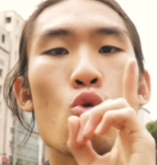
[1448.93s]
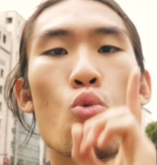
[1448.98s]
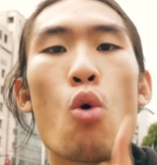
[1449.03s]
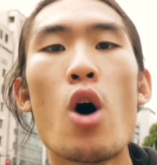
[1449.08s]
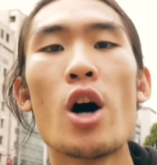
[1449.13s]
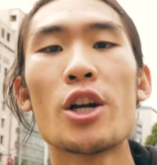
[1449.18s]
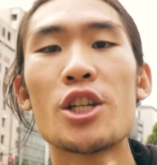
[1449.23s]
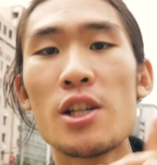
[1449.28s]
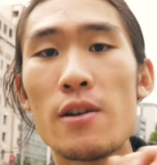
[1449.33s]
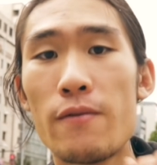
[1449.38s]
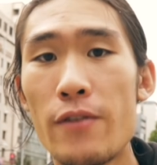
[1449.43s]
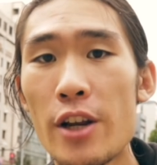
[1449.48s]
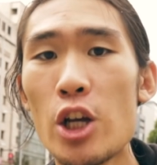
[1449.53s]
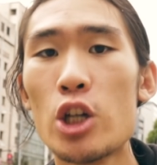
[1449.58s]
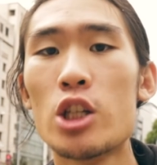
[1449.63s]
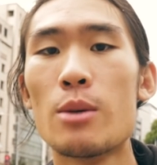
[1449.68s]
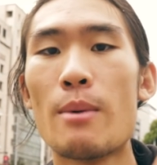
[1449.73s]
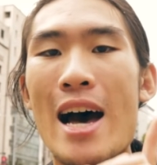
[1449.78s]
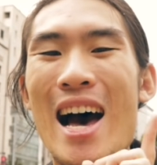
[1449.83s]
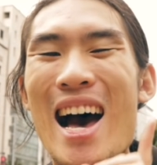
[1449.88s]
Watching
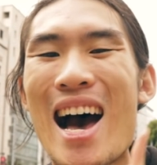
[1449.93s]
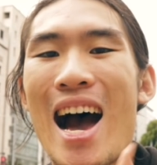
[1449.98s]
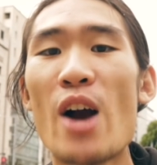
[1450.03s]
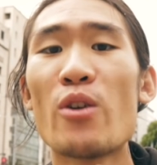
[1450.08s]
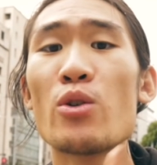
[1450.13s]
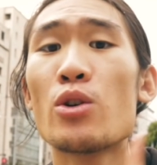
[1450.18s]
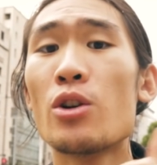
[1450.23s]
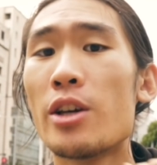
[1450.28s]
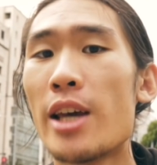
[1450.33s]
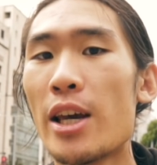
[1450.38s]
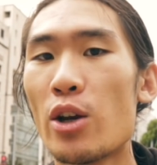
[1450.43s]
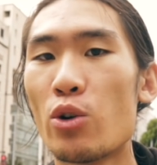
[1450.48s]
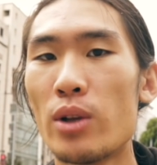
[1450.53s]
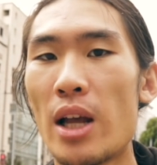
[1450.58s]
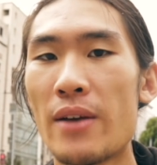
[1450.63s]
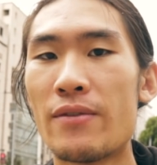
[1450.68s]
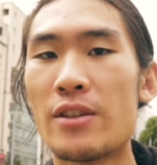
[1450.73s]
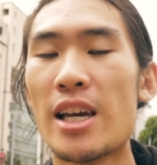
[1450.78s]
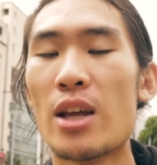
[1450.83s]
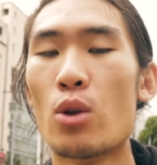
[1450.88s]
videos about how you're gonna get your
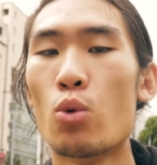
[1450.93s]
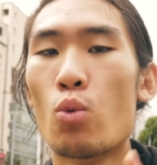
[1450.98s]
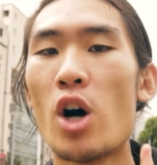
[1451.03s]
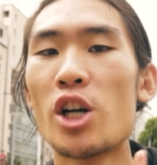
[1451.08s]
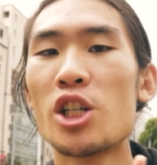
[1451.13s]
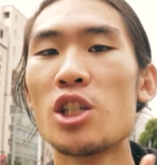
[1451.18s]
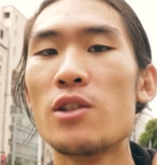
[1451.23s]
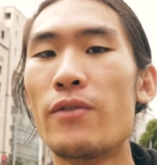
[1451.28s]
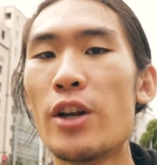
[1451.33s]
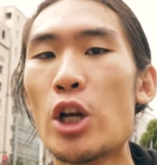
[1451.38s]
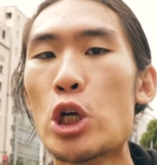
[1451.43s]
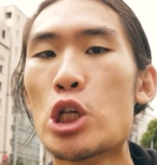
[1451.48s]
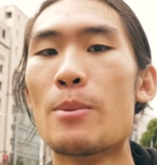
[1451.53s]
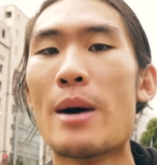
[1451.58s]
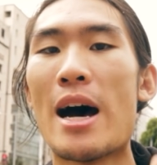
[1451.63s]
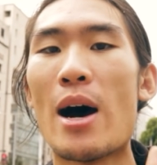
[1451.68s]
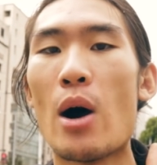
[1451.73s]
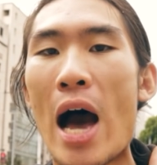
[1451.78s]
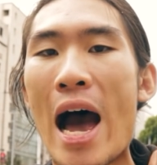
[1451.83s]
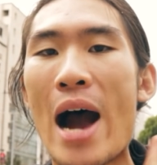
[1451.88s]
life together, watching videos
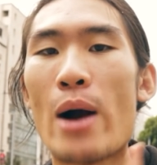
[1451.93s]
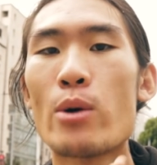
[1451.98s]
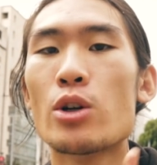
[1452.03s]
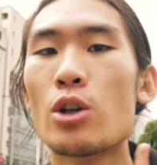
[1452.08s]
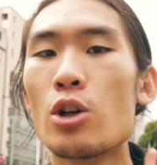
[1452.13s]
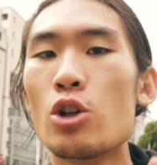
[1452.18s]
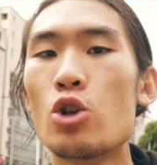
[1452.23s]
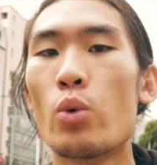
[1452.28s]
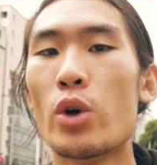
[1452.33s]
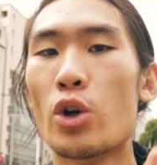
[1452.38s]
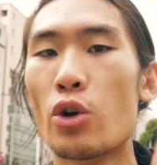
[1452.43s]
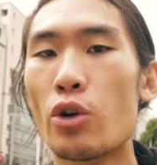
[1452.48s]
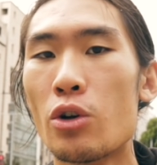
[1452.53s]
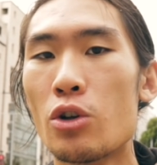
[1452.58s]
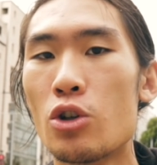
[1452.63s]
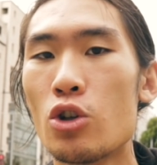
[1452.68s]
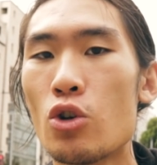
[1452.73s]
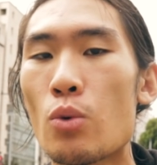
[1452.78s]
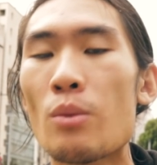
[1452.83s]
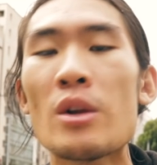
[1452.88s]
about how you're gonna do what you're
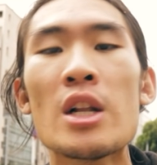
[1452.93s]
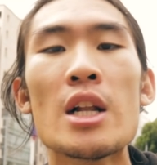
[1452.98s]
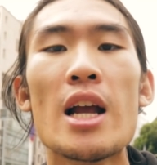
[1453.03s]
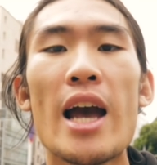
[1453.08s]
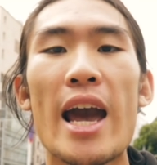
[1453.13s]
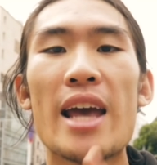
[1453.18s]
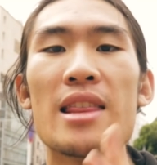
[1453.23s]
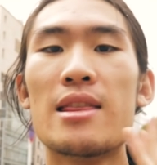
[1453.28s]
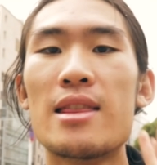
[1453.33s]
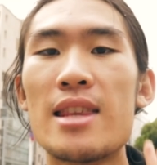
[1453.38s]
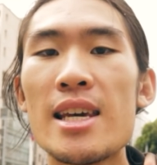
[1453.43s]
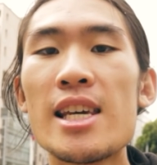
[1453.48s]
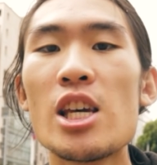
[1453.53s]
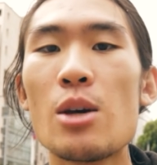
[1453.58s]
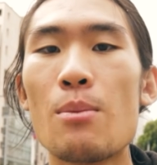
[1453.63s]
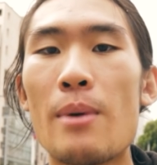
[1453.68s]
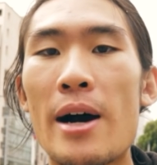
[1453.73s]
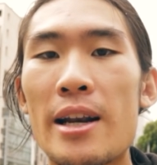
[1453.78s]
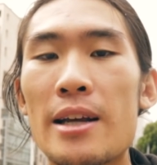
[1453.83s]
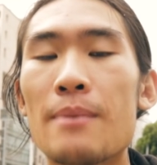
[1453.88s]
gonna do, and
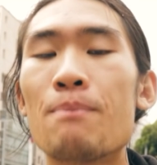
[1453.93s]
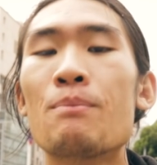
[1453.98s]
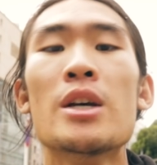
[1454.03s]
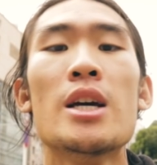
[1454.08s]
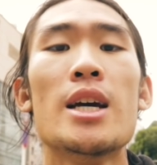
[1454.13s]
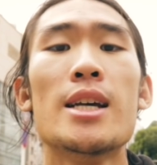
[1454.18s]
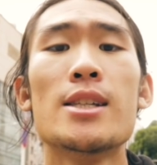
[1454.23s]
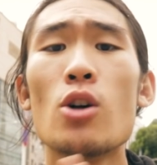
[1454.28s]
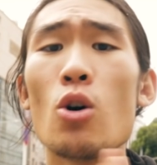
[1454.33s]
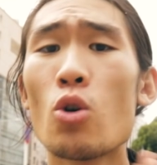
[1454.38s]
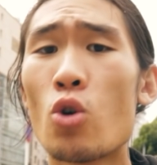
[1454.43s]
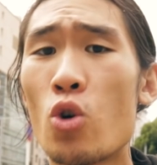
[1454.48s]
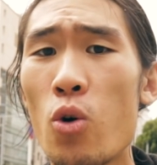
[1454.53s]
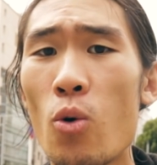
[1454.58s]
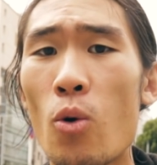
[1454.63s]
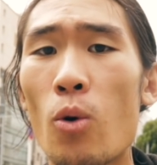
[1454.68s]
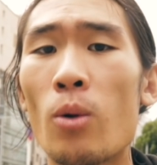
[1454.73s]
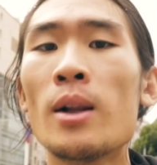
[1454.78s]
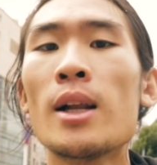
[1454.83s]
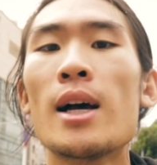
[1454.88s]
thinking about it is all
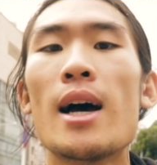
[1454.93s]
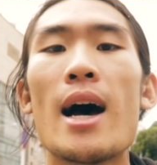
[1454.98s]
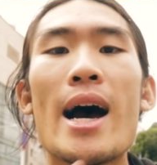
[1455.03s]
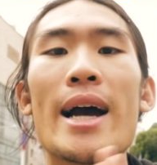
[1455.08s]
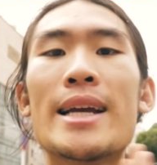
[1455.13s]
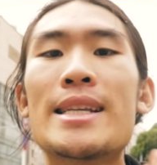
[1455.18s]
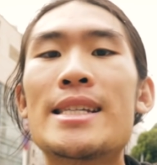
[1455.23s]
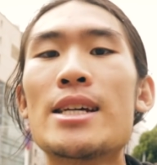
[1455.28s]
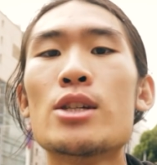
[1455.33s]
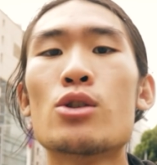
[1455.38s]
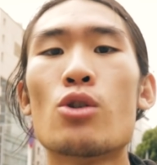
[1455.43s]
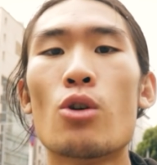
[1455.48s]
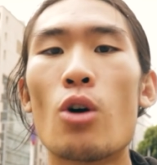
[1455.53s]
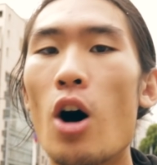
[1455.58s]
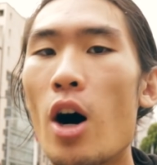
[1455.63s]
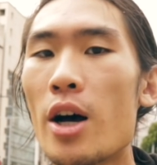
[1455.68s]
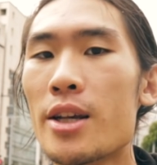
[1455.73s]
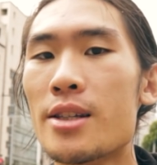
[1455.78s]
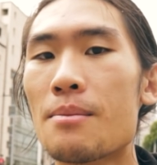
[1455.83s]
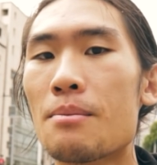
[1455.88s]
cool. Ideas are
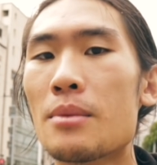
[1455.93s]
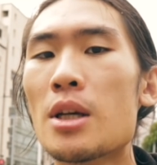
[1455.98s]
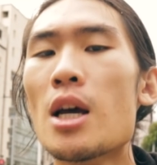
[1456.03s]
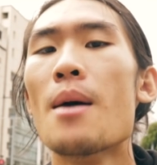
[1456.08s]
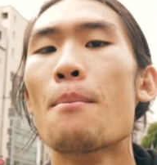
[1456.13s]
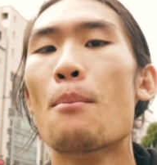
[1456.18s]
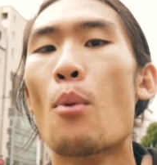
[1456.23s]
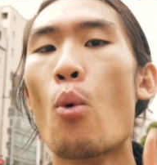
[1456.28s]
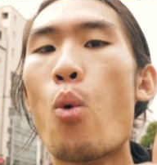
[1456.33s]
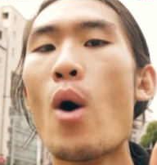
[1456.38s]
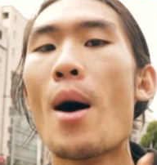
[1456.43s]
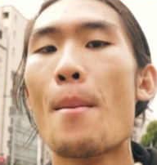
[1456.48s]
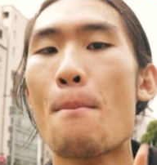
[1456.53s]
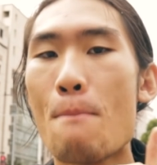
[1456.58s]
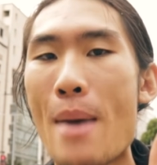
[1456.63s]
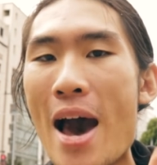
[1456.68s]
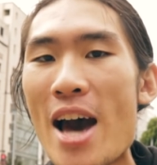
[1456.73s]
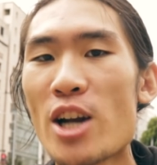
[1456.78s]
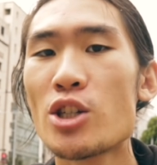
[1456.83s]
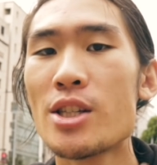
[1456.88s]
awesome. But what
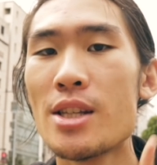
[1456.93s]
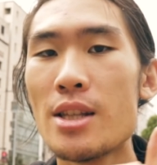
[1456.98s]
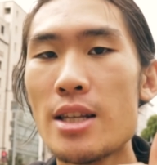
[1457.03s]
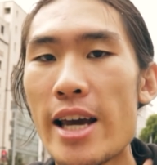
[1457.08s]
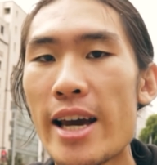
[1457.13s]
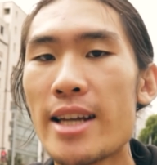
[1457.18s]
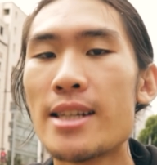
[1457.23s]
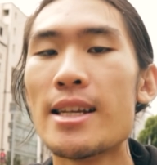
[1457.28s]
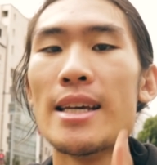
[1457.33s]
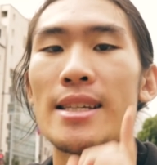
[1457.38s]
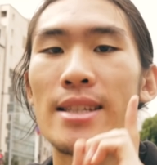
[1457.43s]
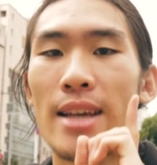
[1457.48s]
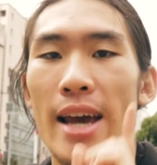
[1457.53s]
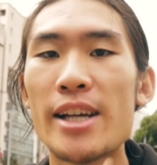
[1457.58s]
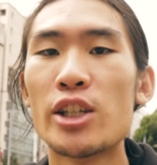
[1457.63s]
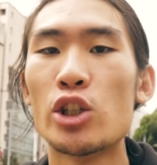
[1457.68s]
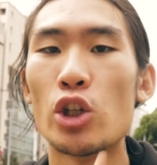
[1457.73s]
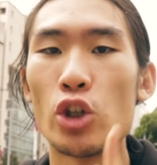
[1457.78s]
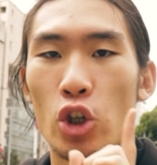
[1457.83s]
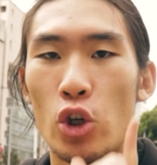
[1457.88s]
matters in the end is
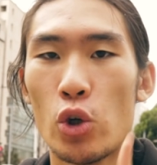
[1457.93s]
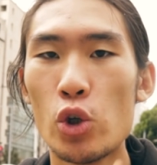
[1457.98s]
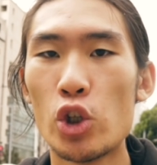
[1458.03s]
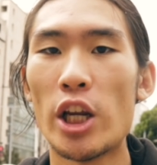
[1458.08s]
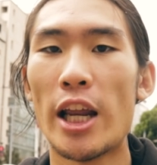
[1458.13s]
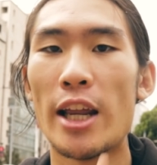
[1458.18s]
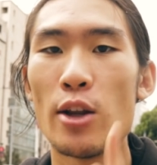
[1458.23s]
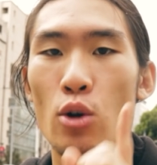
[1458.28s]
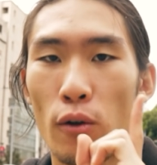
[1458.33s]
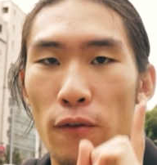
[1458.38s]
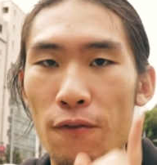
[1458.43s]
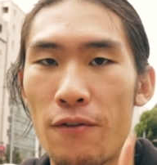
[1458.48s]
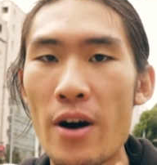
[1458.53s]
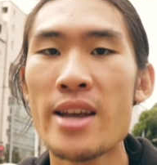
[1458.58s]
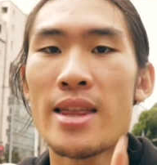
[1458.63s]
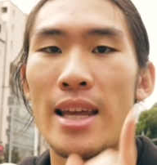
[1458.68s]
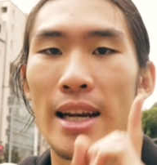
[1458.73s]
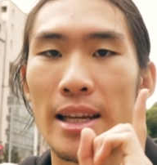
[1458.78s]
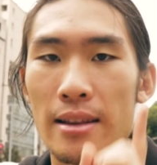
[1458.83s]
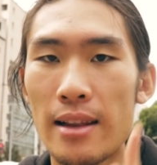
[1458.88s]
execution. And you'll
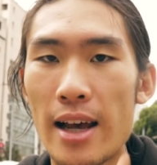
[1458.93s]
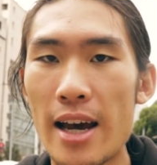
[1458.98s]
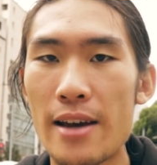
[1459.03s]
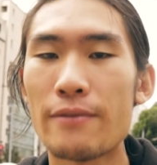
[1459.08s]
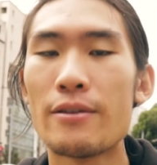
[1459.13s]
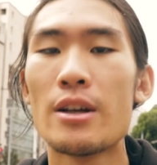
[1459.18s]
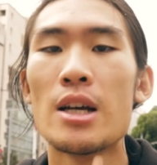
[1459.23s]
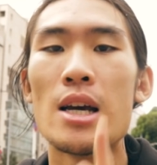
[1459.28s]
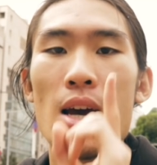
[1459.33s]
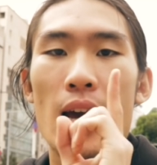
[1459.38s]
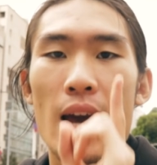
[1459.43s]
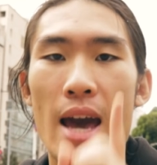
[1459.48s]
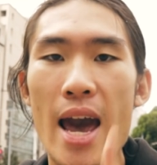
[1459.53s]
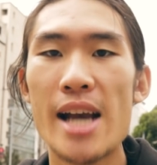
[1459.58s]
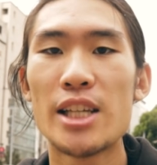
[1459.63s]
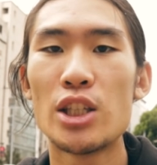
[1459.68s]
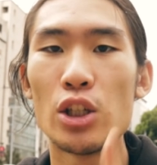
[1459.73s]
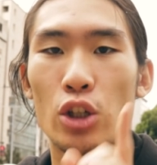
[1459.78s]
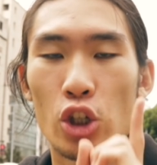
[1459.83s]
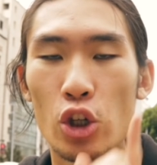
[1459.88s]
find that in life,
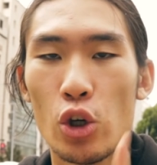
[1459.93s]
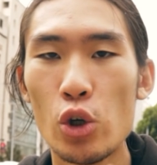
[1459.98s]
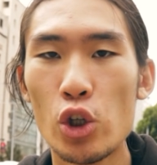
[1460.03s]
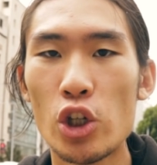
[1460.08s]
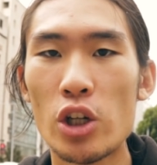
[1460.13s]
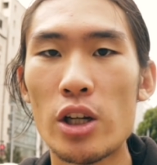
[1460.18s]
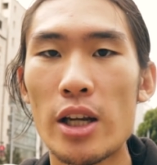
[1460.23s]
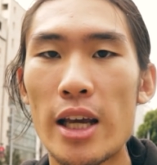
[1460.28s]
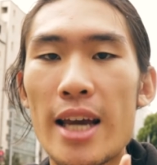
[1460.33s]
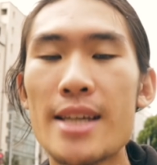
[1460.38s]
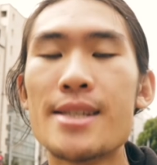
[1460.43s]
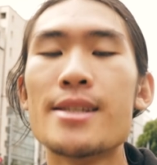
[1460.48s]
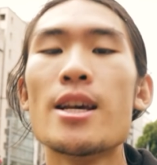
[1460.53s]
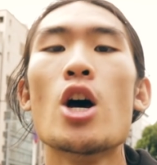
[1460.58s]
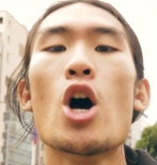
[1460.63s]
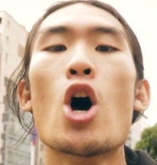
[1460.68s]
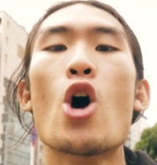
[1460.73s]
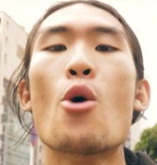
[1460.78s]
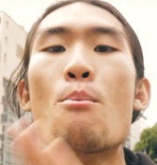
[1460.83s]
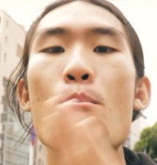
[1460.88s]
execution is
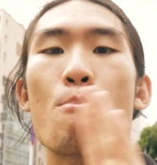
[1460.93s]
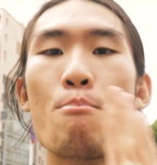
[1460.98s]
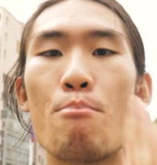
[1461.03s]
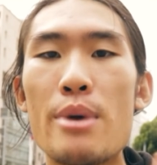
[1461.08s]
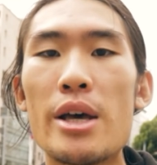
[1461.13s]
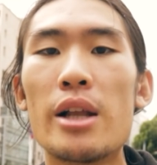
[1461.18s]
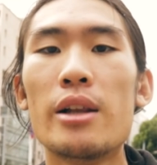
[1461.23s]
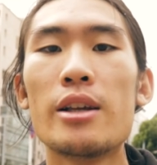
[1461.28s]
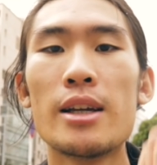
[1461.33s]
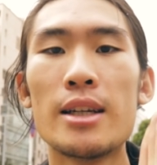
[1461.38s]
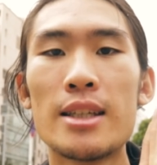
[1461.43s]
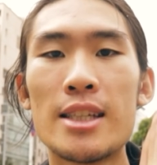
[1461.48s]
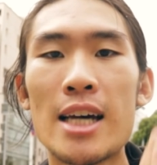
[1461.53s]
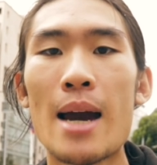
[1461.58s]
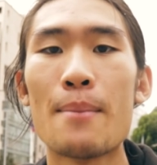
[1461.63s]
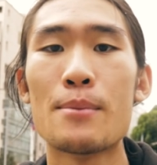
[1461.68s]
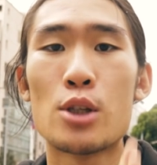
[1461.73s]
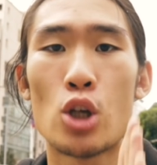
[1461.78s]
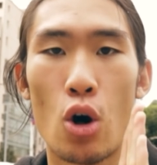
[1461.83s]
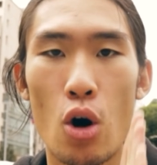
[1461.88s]
a million
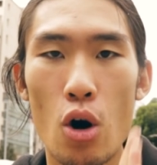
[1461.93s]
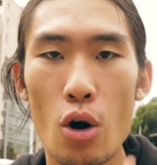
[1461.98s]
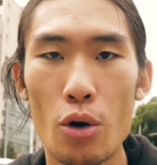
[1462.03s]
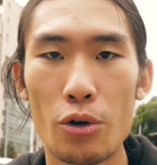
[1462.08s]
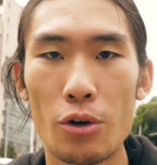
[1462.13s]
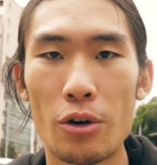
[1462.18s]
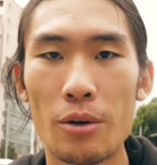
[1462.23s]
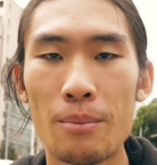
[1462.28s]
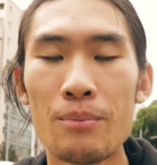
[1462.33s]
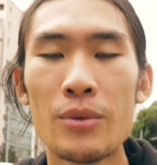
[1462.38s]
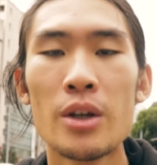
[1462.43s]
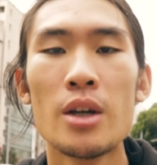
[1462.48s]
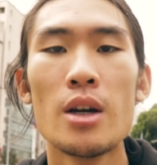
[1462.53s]
times harder